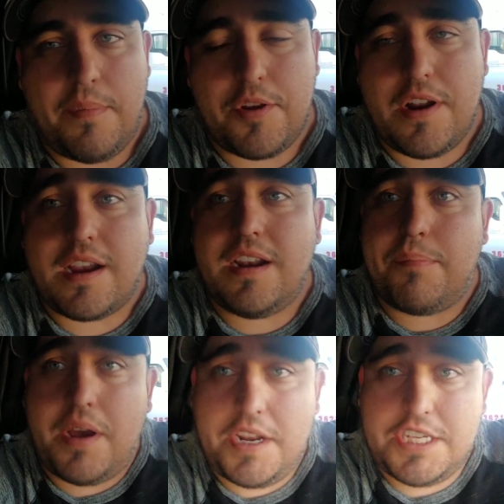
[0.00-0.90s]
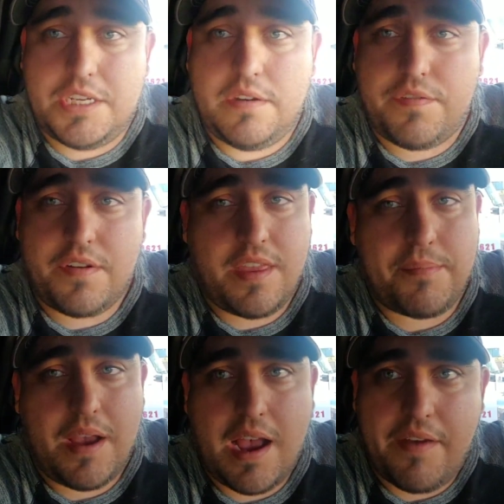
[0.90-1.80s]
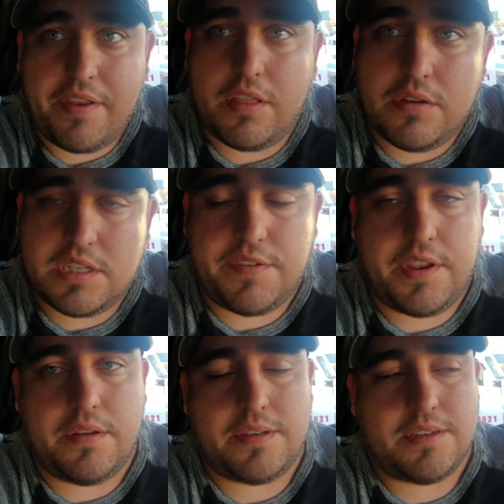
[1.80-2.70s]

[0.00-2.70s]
They're not gonna punish you for them not having loads for you.